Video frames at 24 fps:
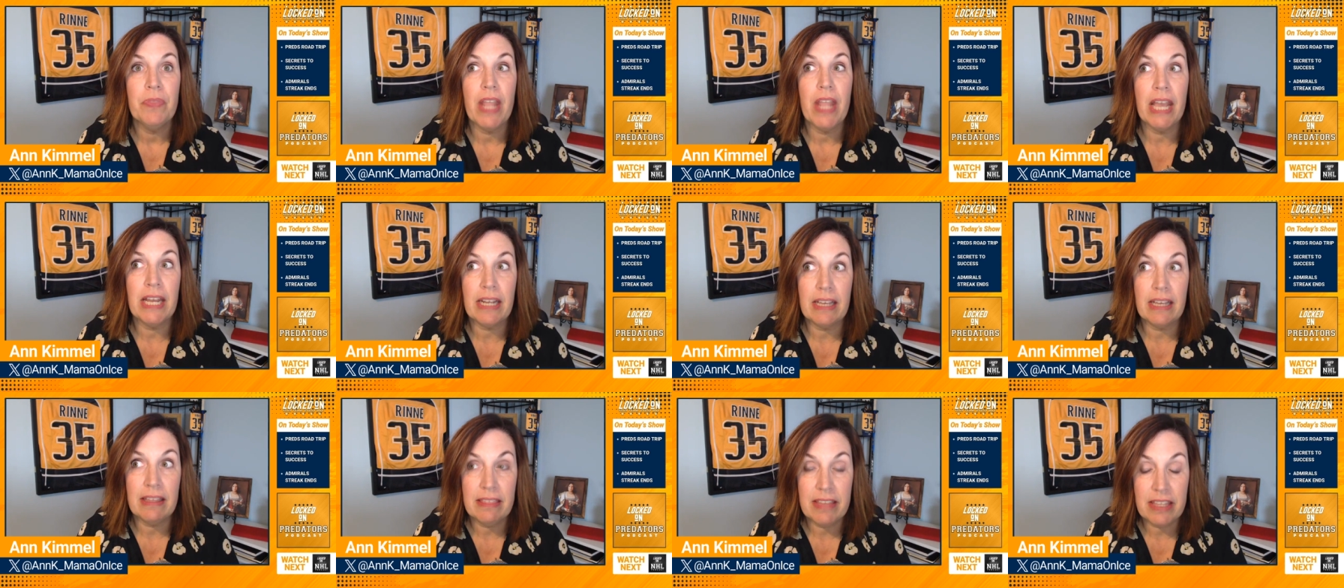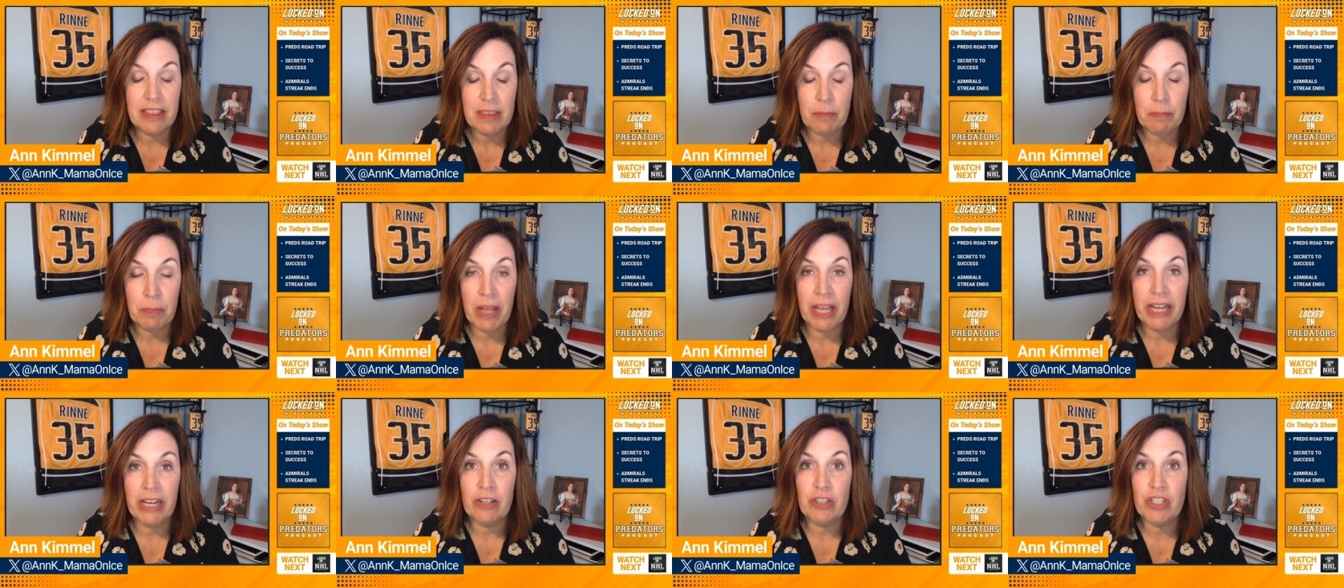and I think the
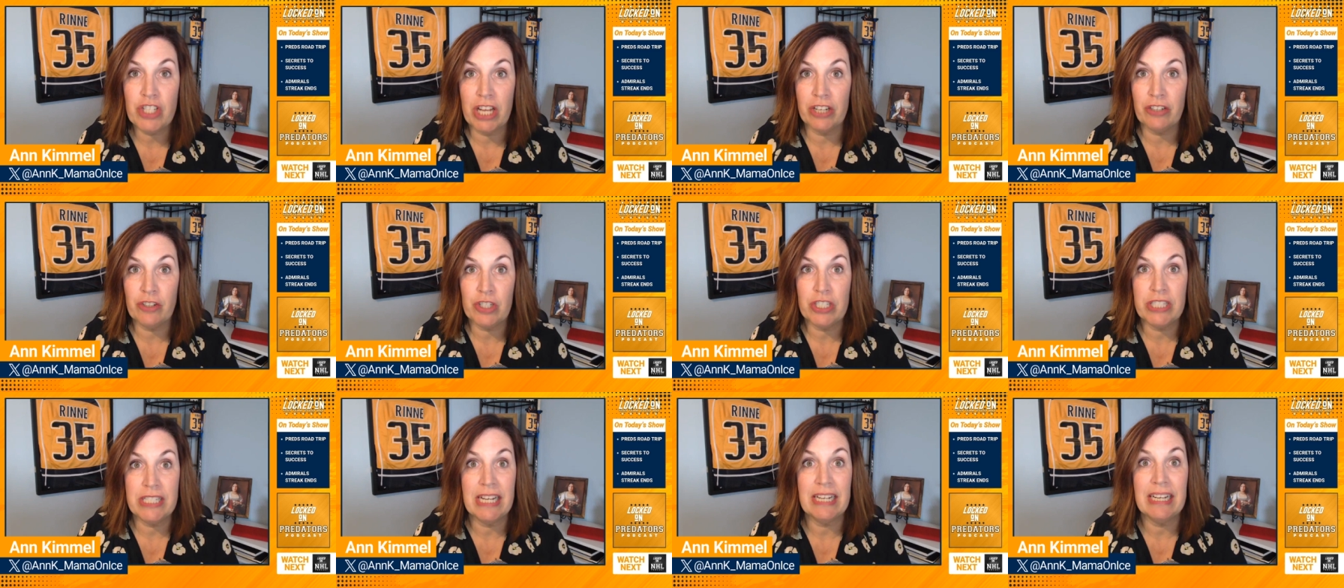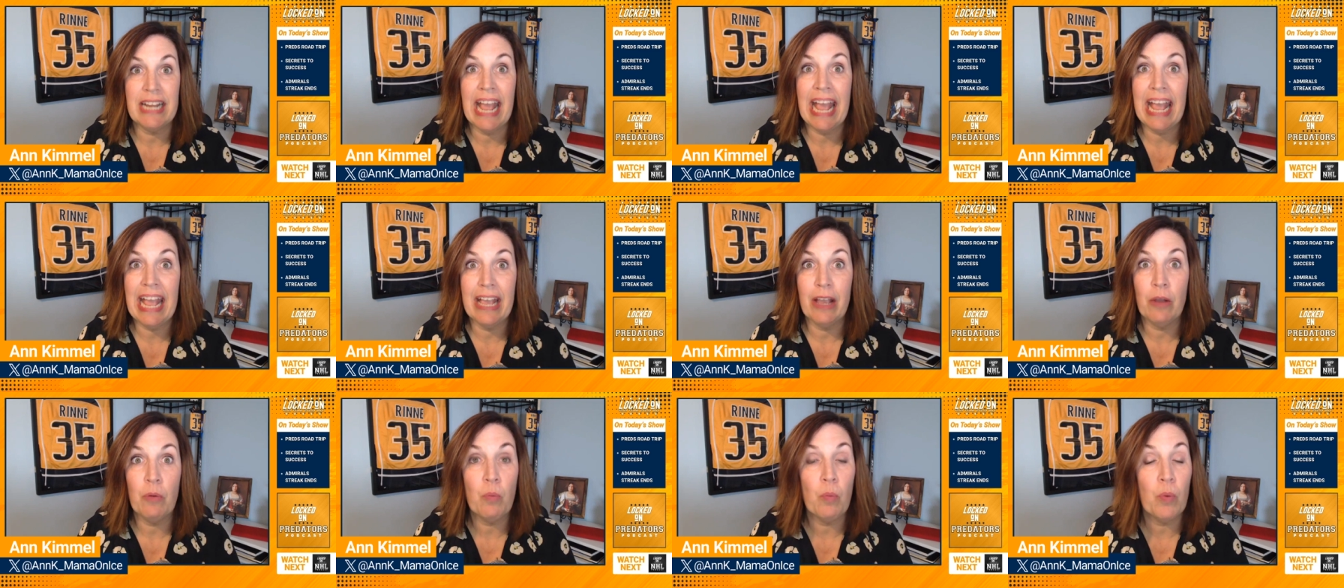players understand
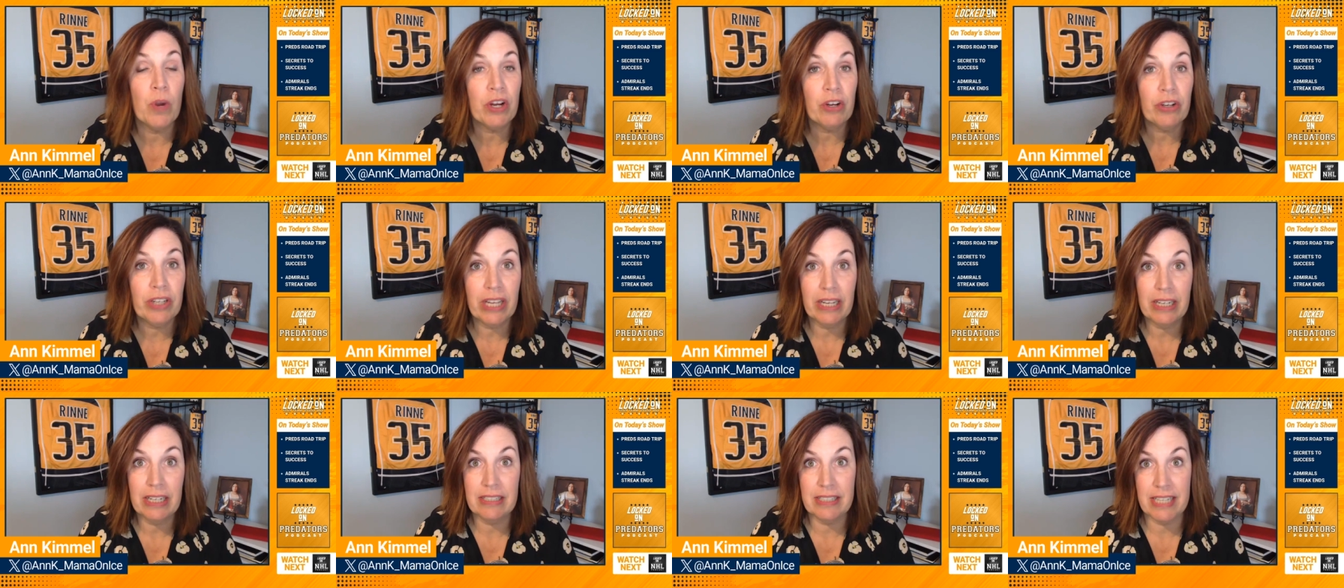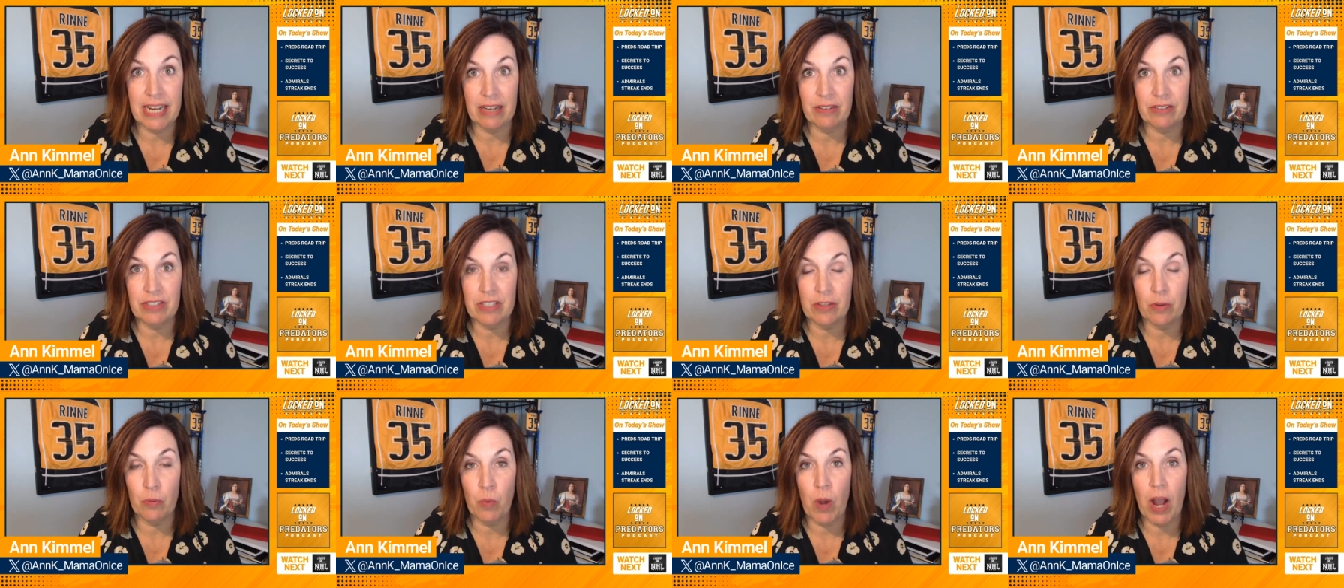hey, we're getting down
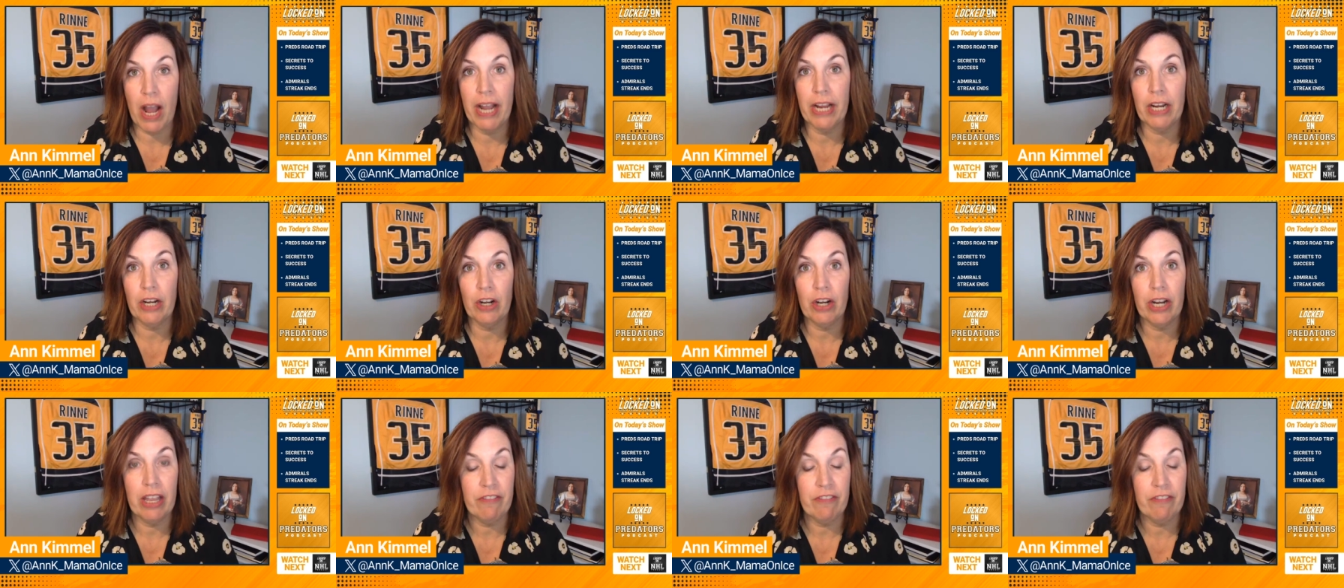to the wire.